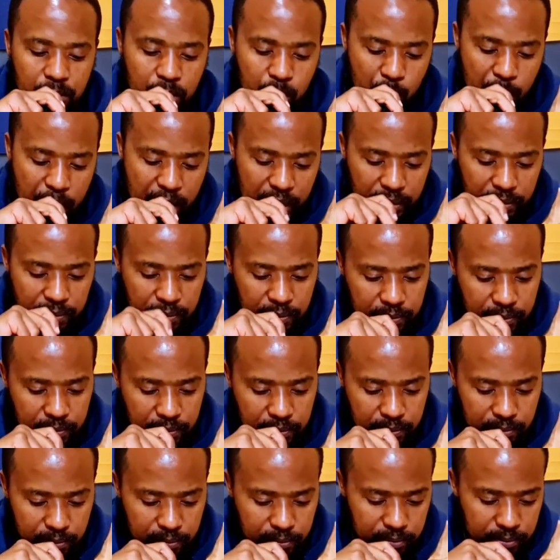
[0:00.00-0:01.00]
Read.
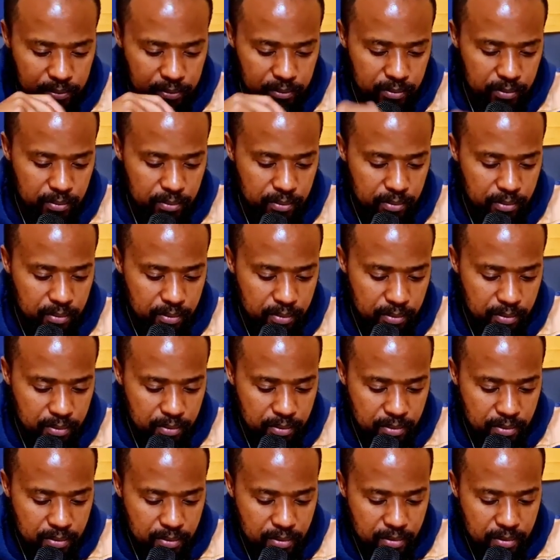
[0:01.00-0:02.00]
That's
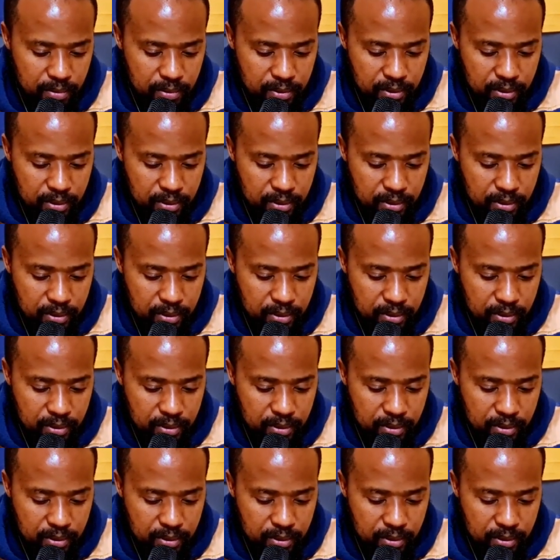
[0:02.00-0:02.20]
the Lord